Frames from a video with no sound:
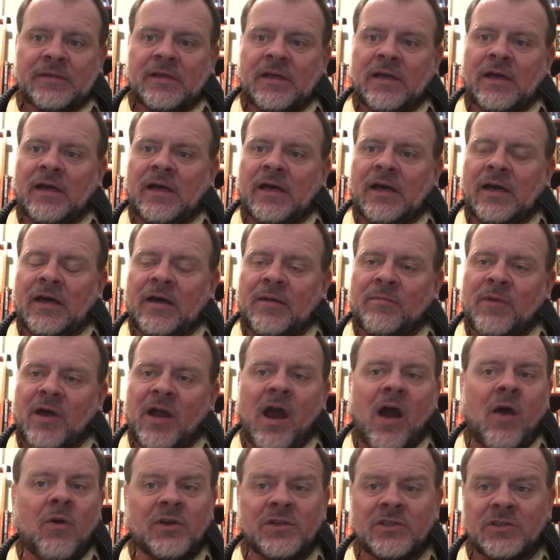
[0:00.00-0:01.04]
I
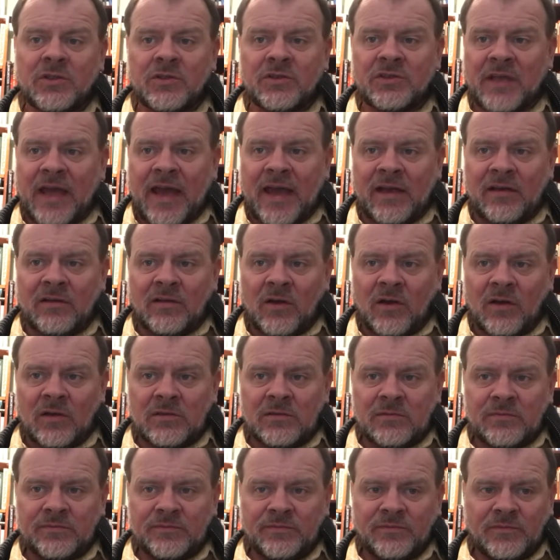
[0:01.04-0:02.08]
always do Sag Along,
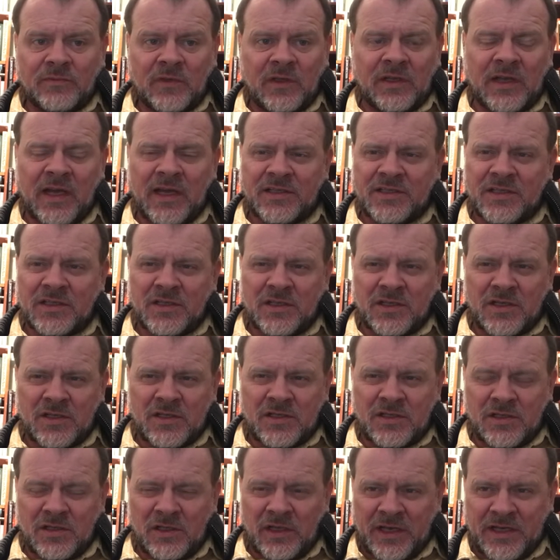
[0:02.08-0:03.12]
and that's in the
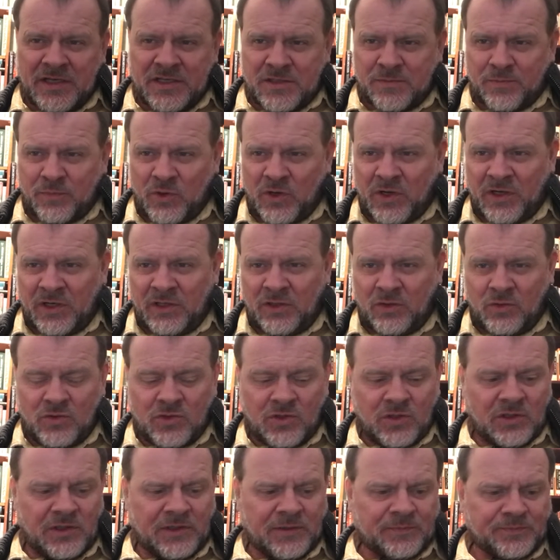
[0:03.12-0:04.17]
late spring
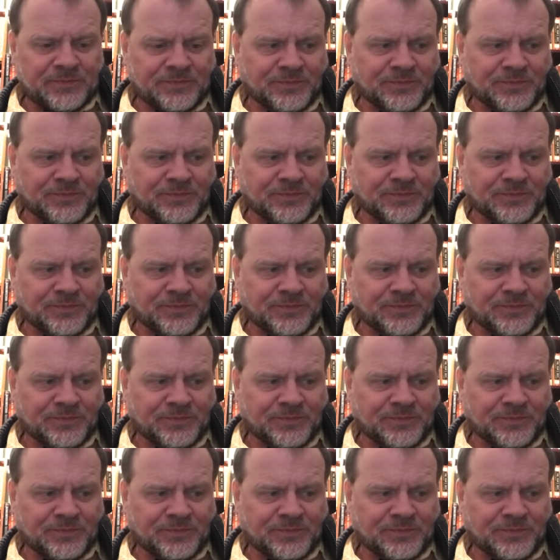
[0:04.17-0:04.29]
usually.